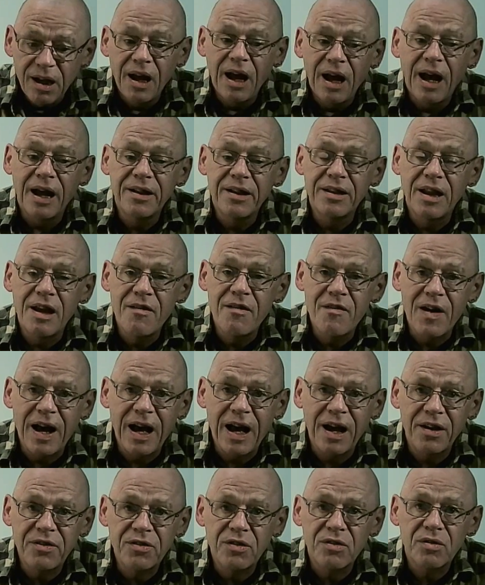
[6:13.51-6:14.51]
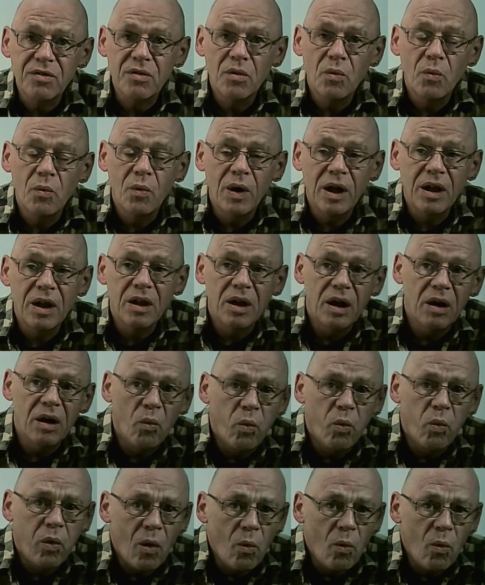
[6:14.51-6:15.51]
And they've asked, well,
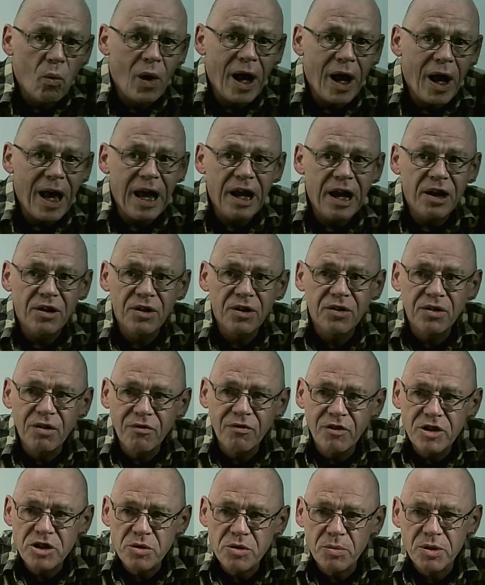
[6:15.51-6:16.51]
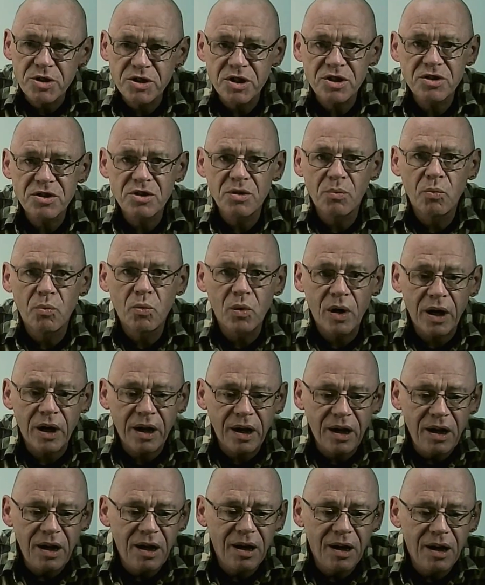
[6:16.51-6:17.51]
what way does the visual system work
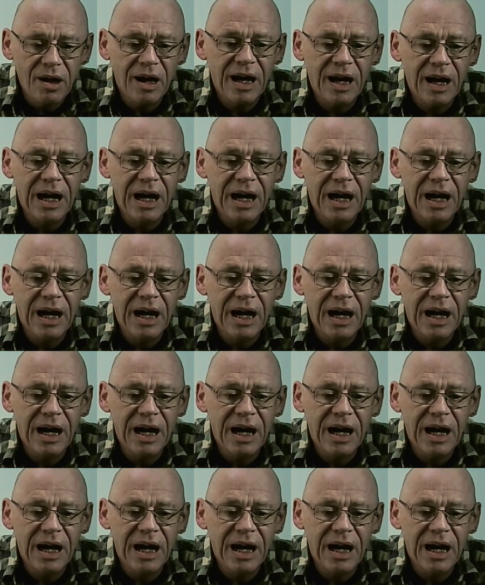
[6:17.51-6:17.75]
here?